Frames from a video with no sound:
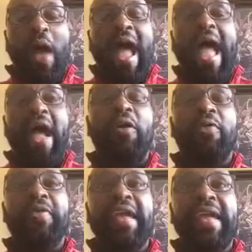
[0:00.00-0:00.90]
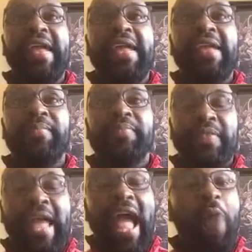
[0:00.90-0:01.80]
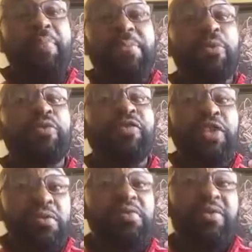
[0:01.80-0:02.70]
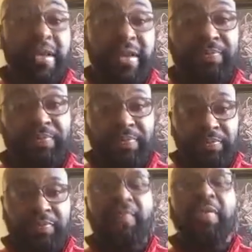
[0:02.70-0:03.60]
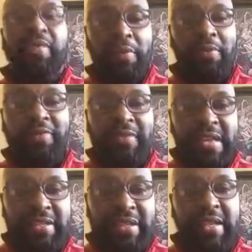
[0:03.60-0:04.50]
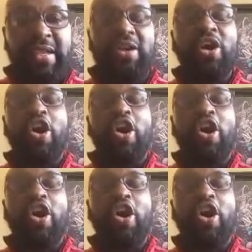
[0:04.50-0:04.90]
how people viewed them. They were venting